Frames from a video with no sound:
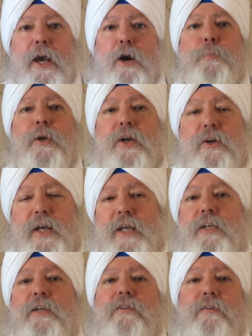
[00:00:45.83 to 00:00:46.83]
helping your
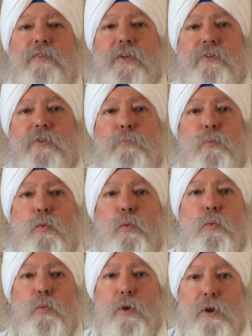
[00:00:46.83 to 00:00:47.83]
digestive system
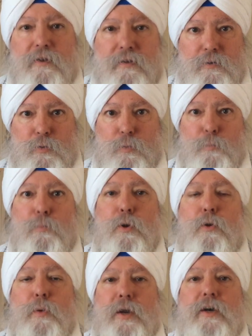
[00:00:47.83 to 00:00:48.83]
work
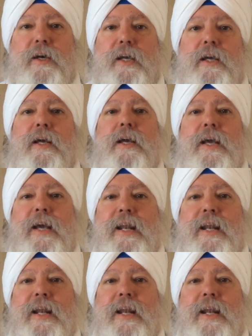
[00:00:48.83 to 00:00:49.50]
more quickly.